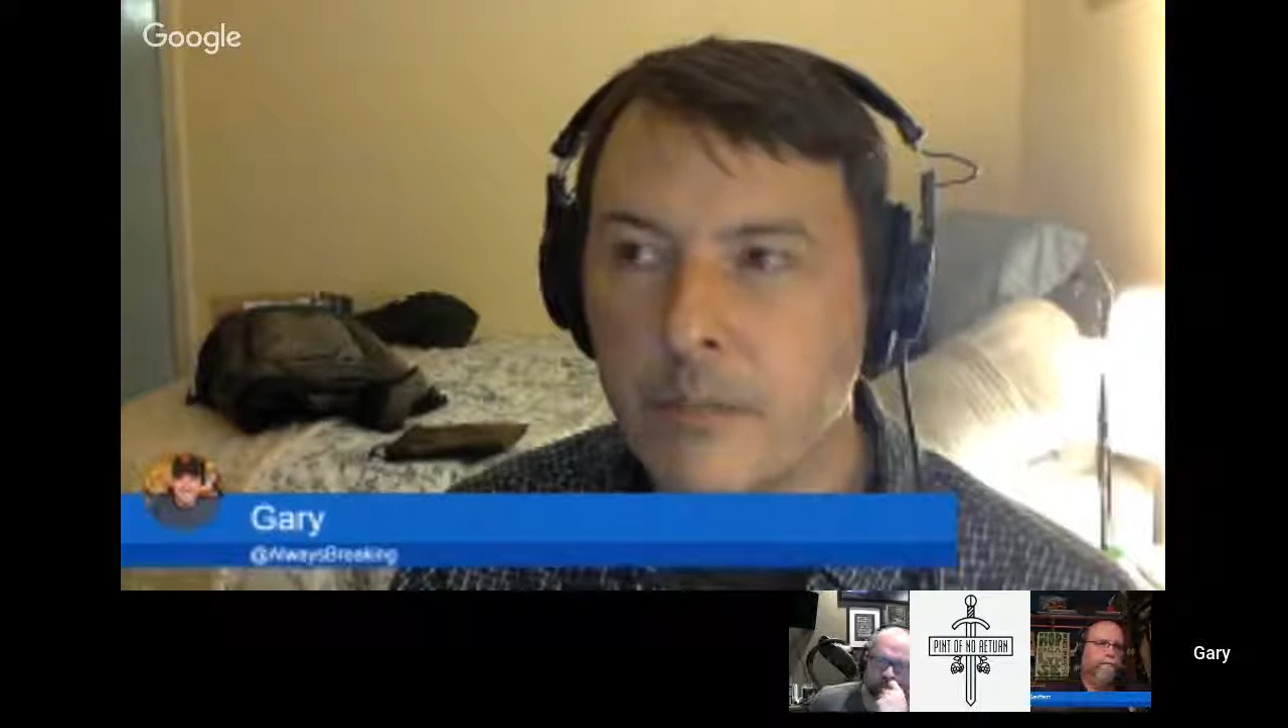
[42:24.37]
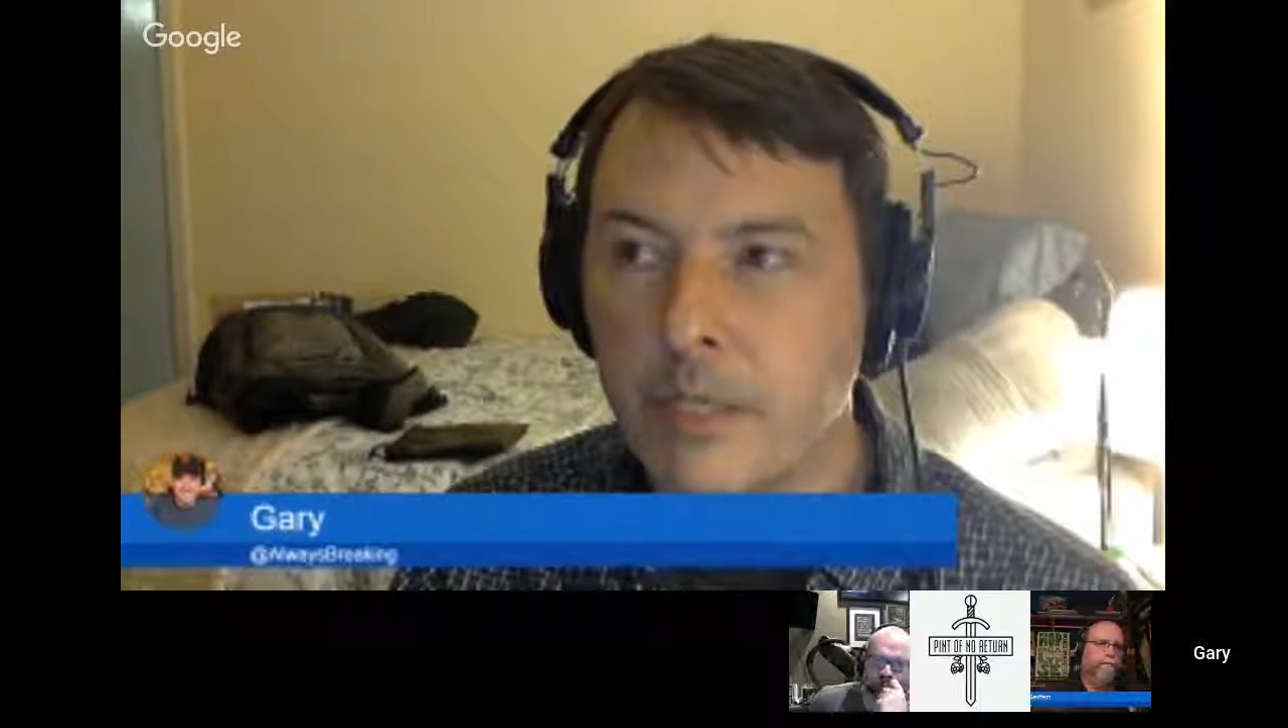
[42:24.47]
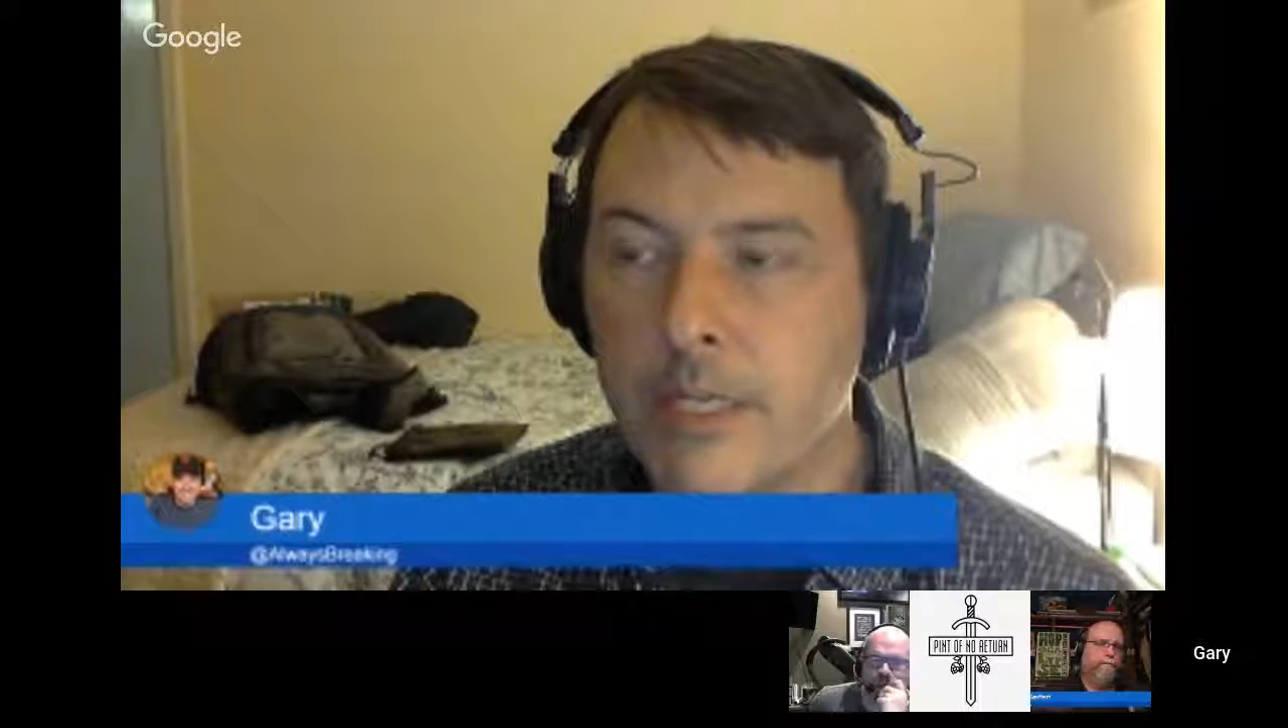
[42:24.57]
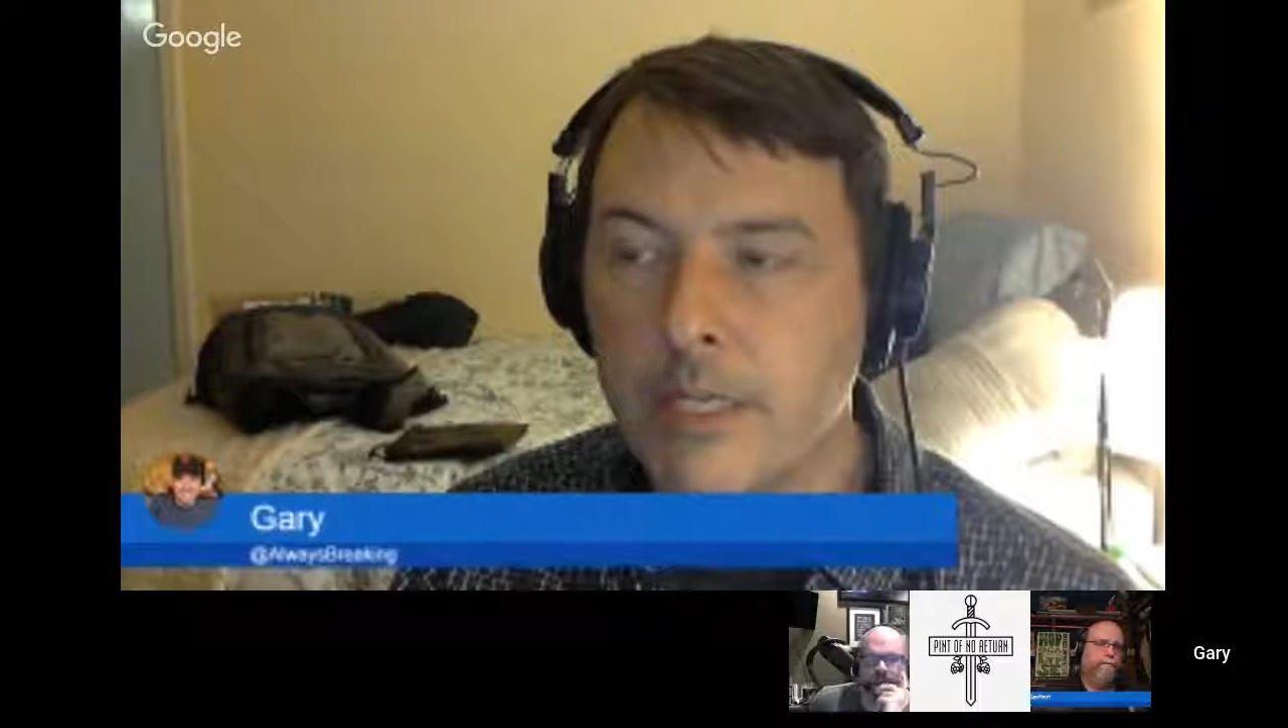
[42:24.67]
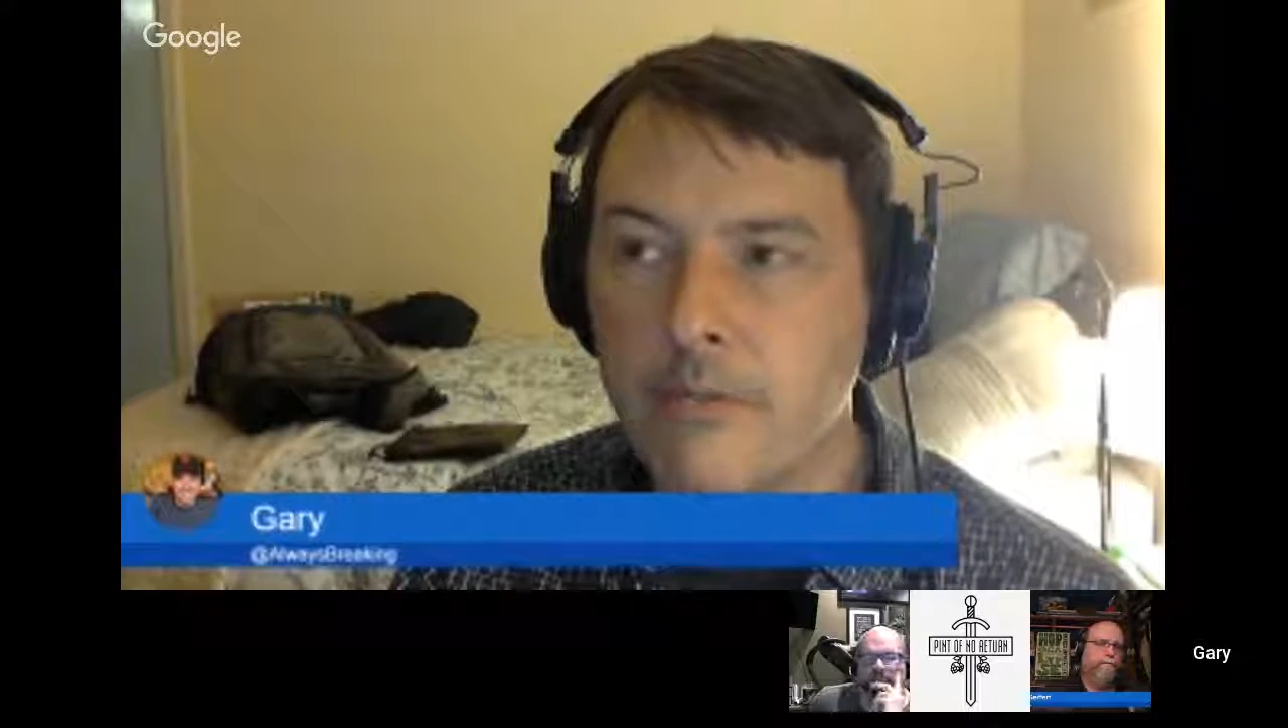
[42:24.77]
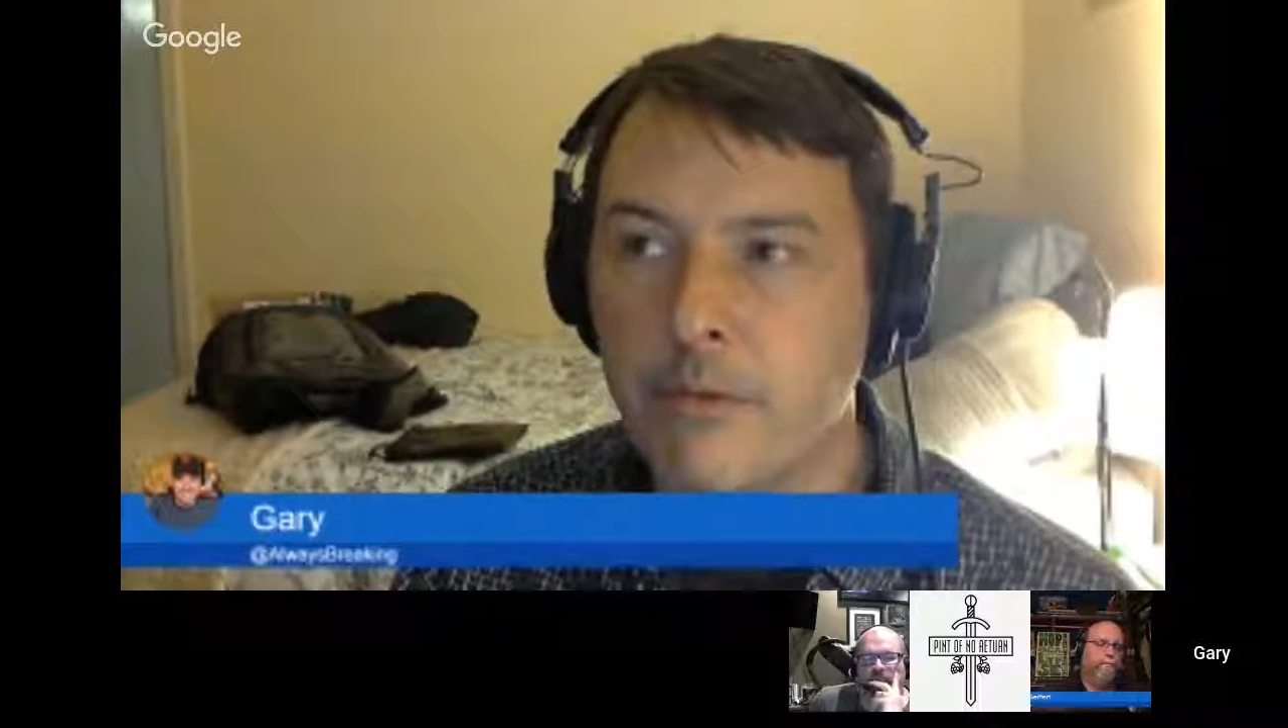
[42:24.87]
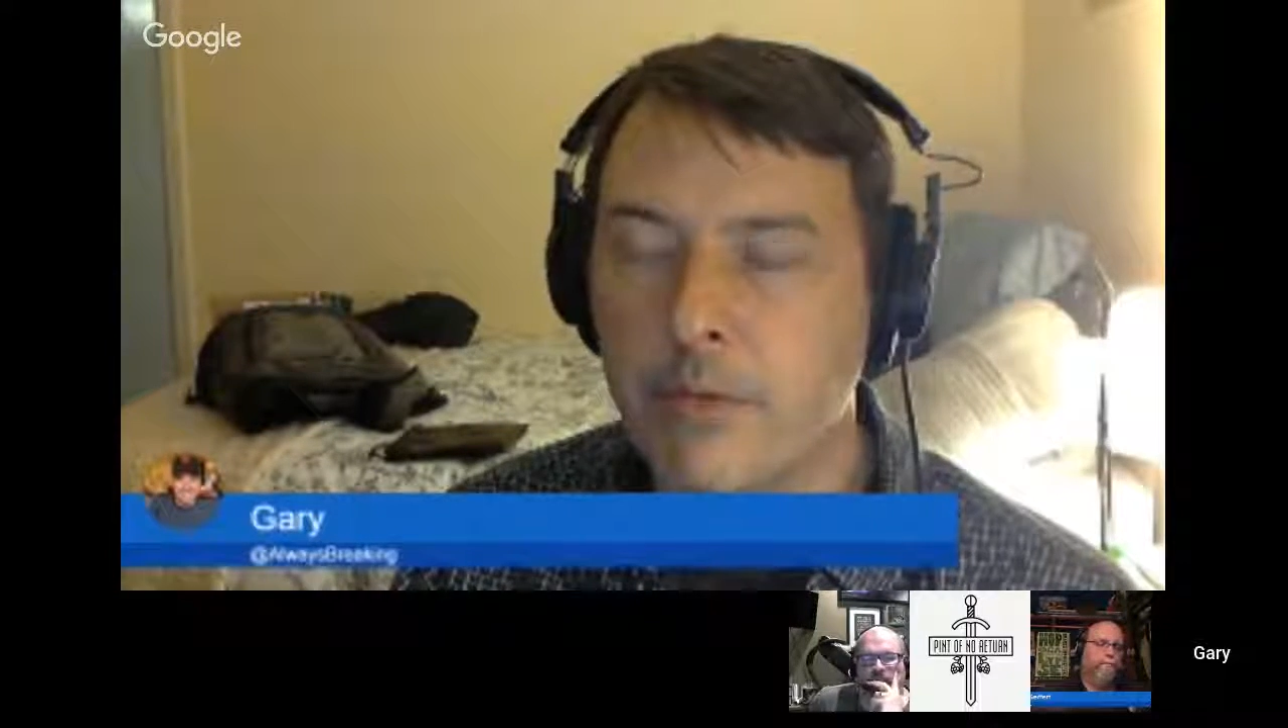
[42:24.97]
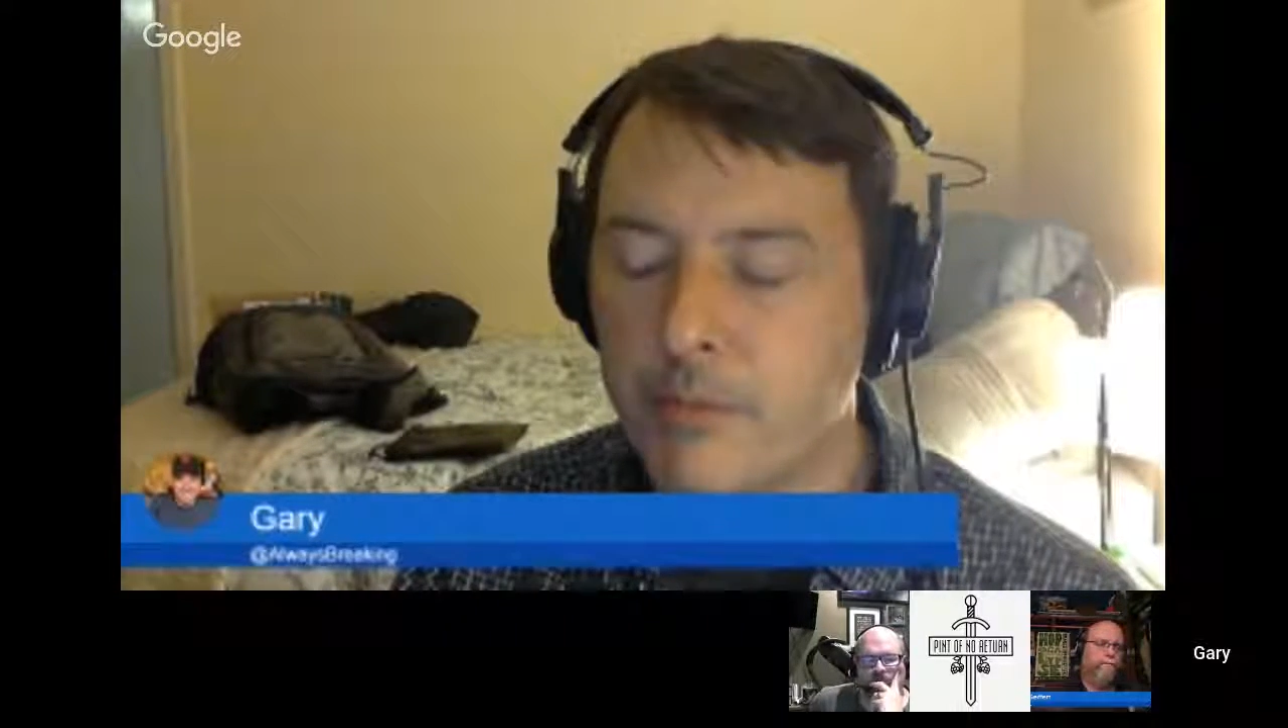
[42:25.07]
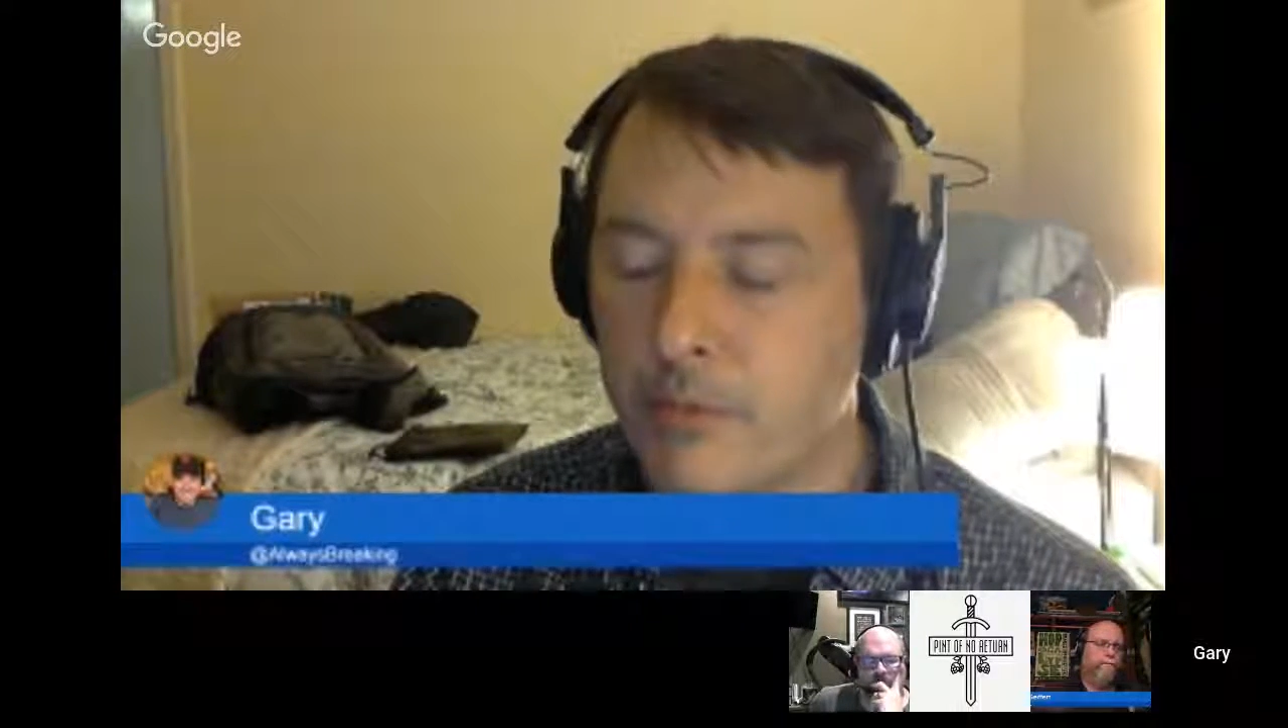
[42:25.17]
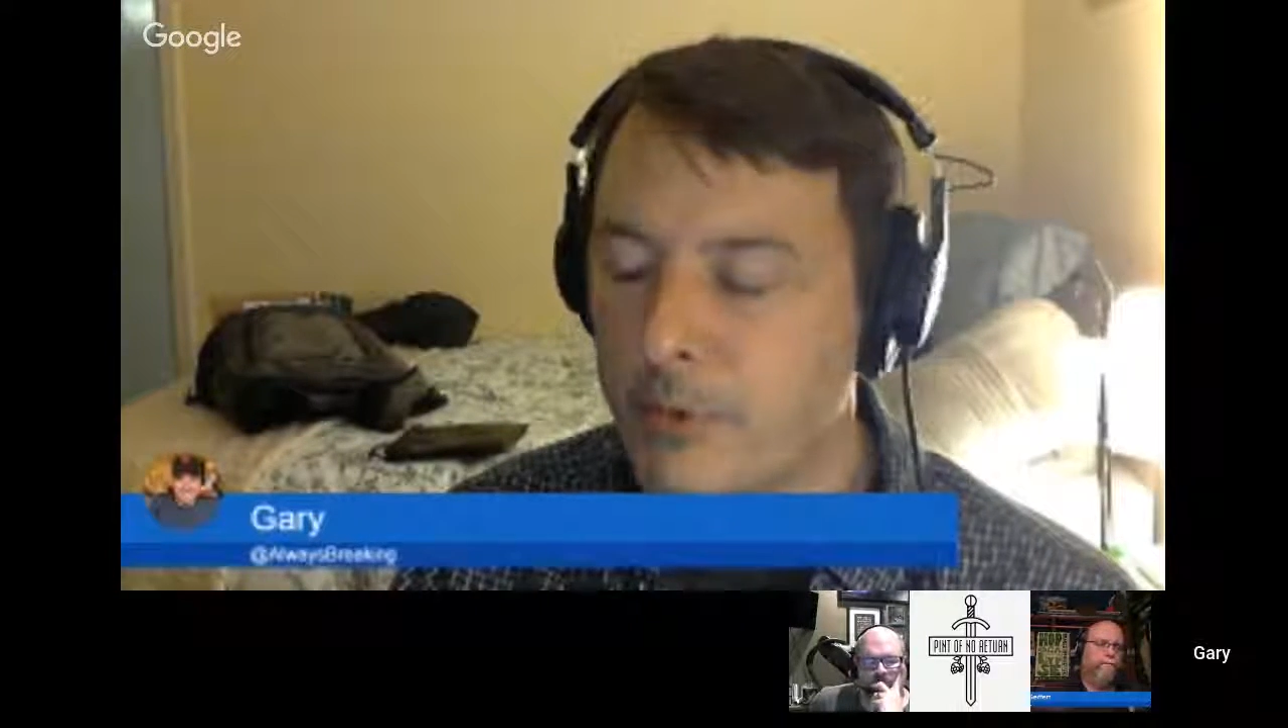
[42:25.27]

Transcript: Well, I guess if you ranked them,